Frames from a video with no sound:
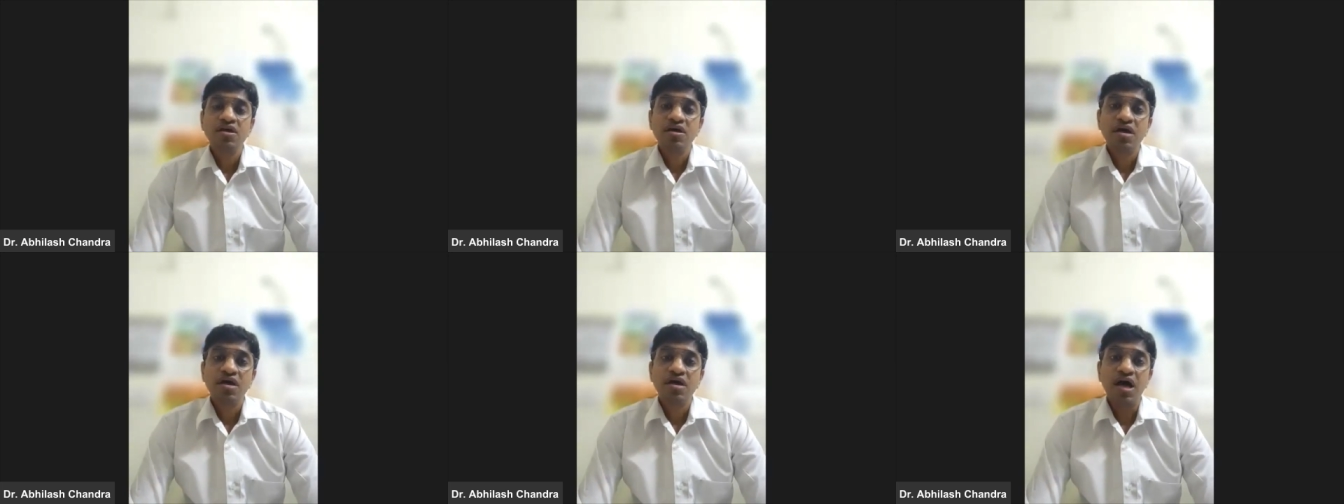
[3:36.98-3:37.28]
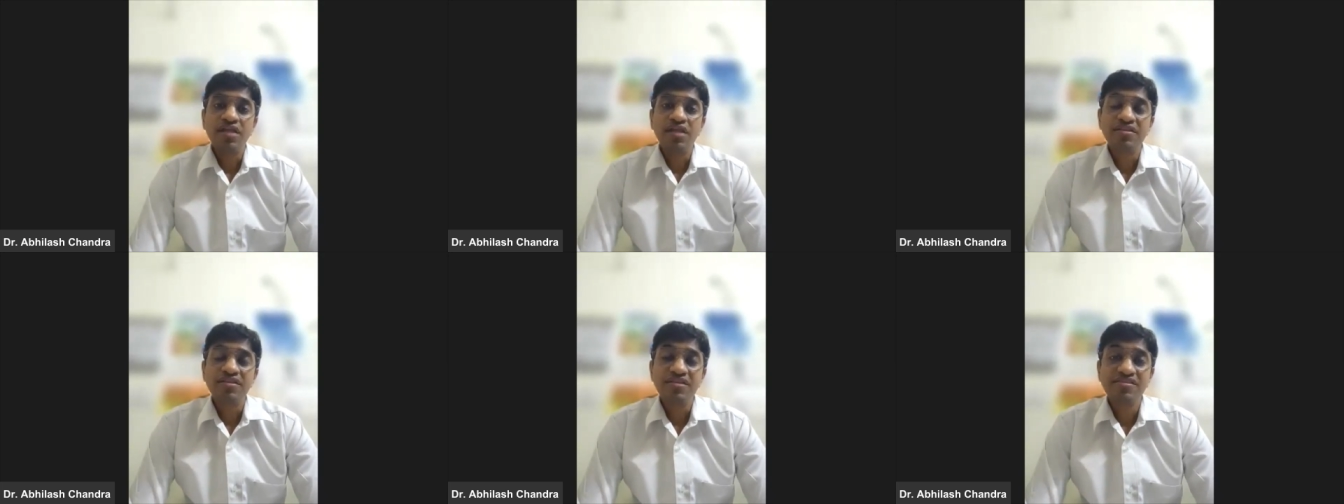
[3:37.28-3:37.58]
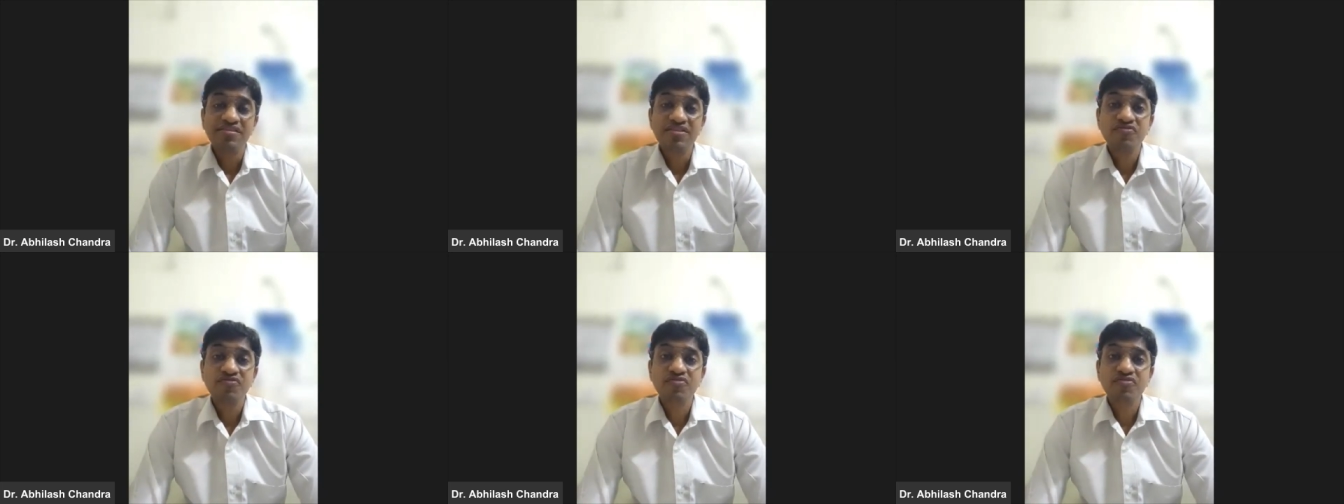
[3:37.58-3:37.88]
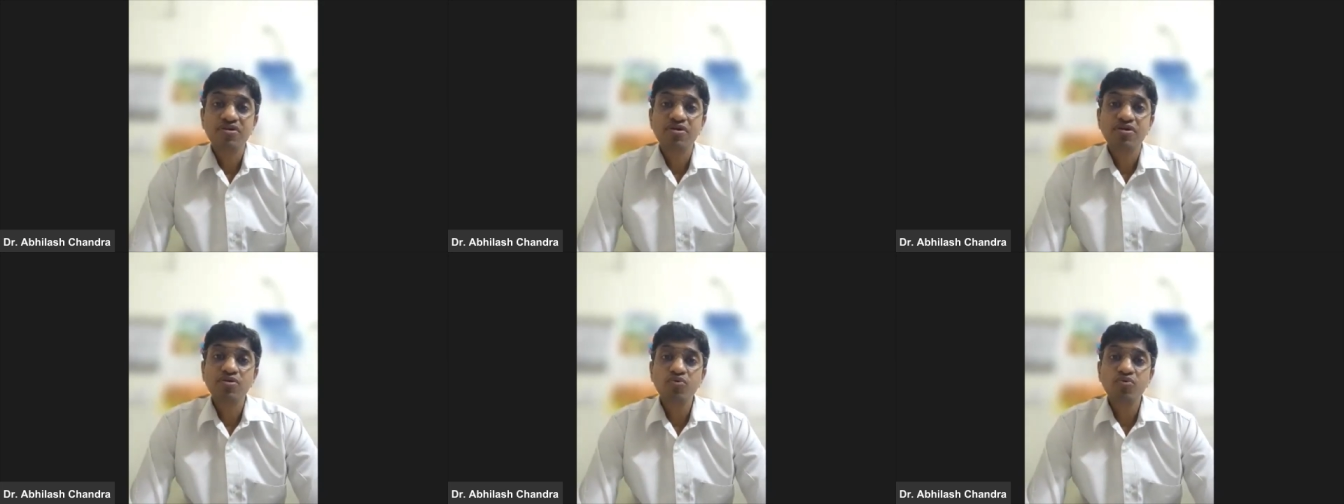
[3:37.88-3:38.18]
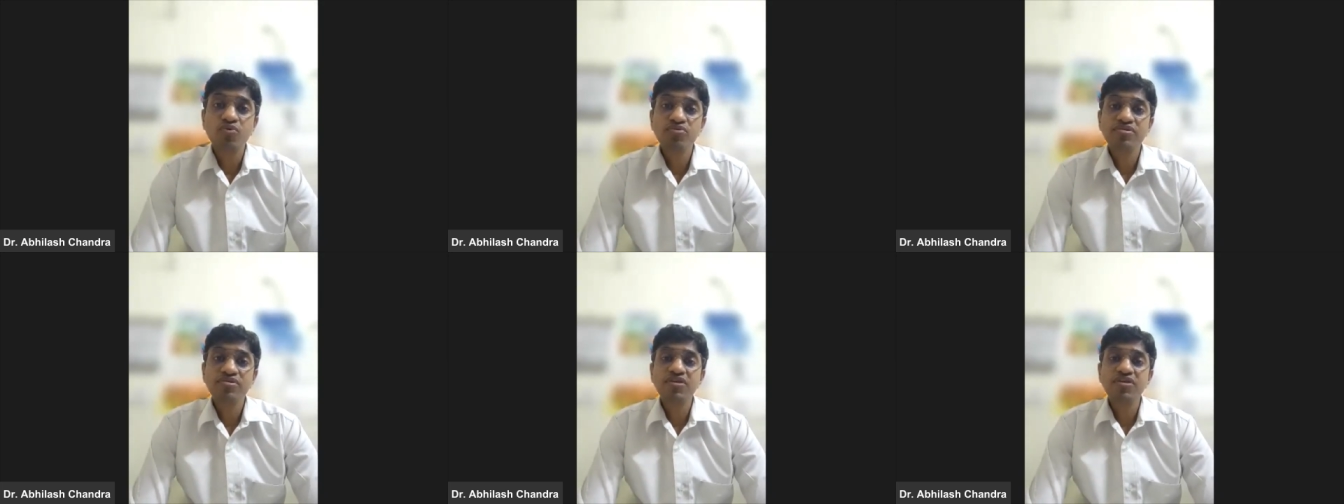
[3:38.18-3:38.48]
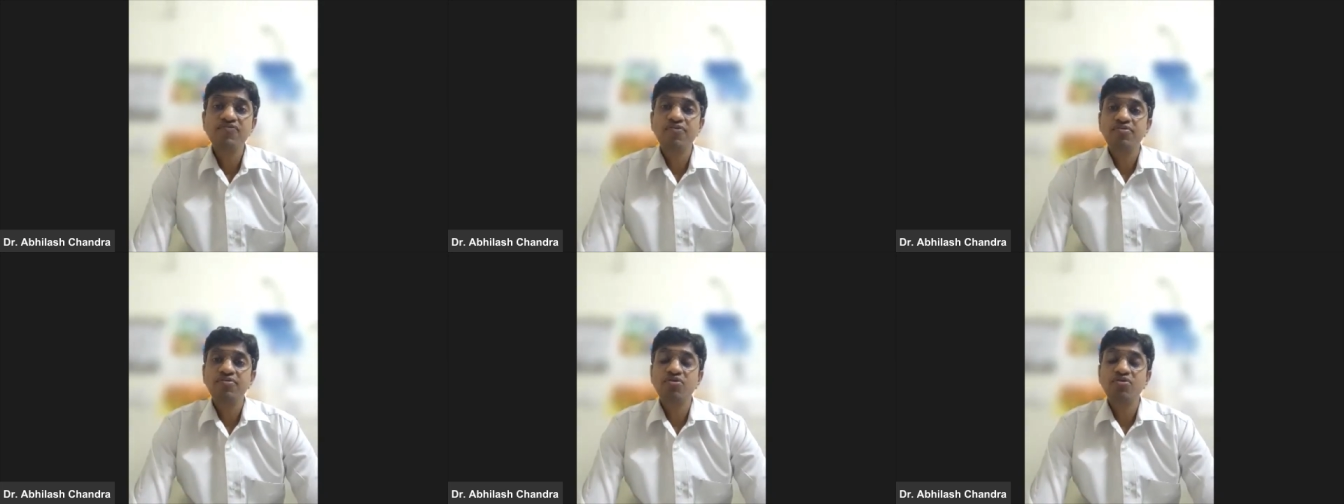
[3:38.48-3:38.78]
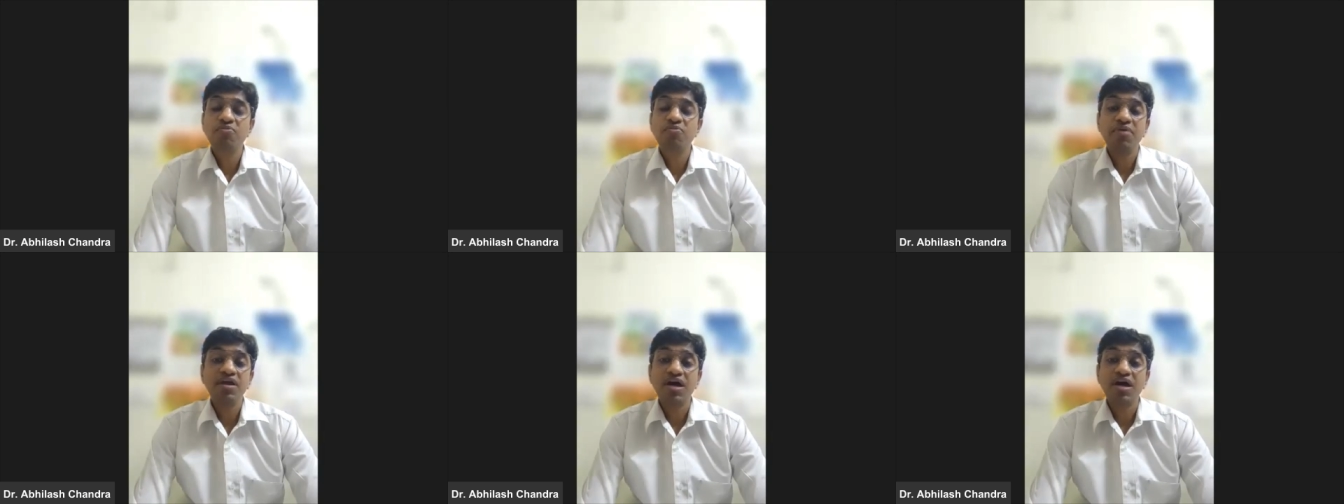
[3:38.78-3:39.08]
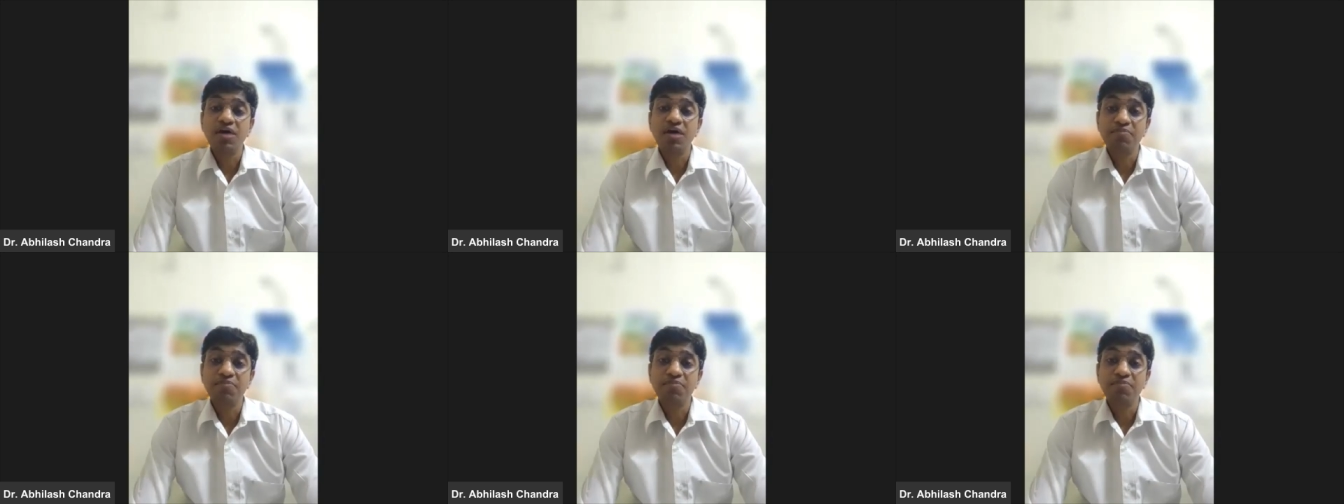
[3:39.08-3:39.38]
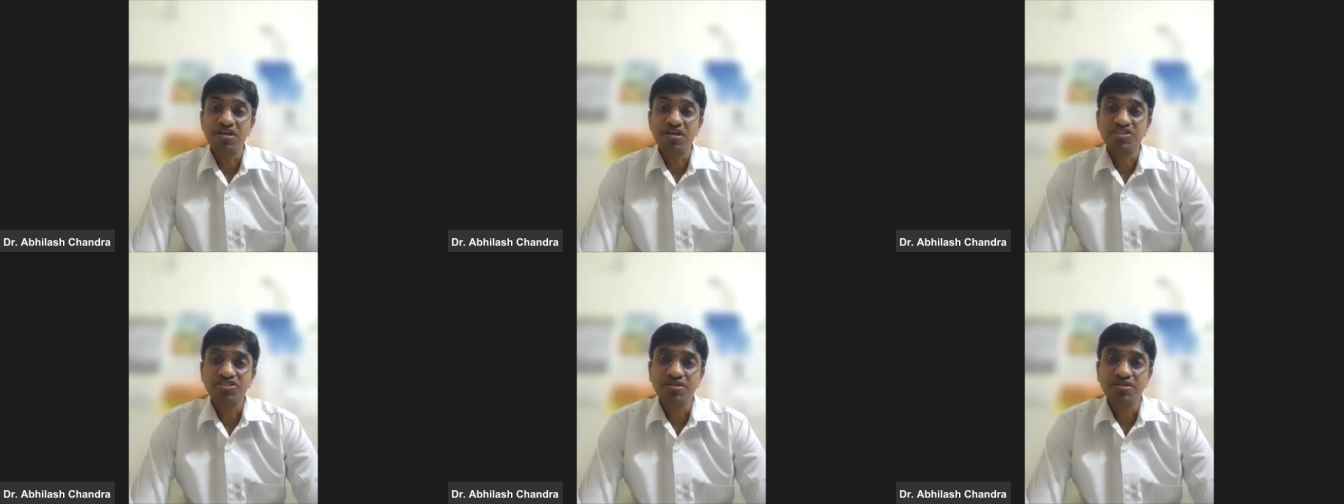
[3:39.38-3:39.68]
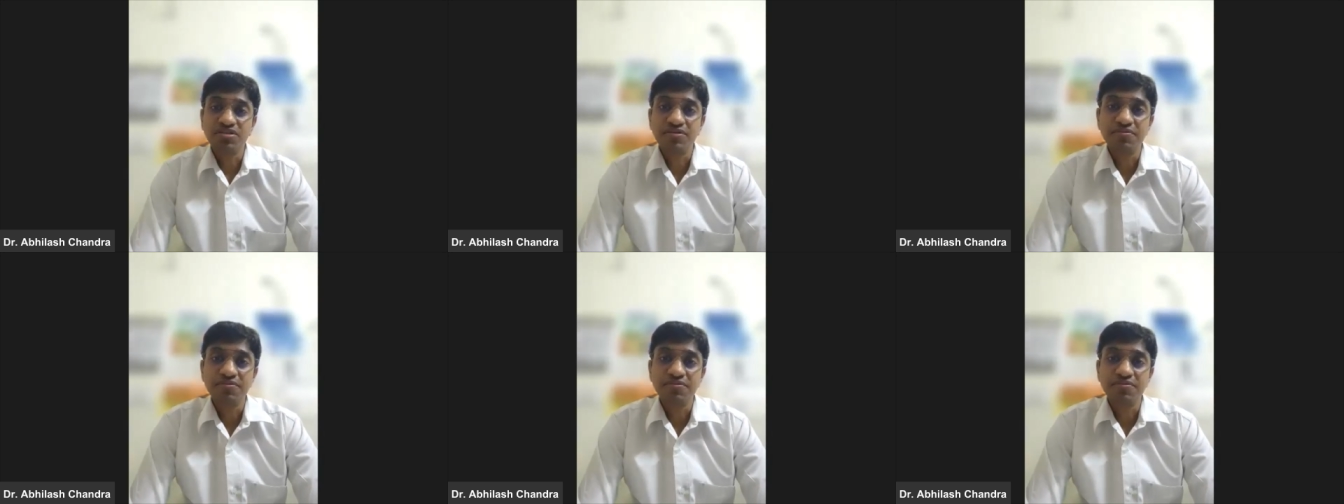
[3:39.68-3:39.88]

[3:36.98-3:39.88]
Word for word: And this is closely followed by hypertension.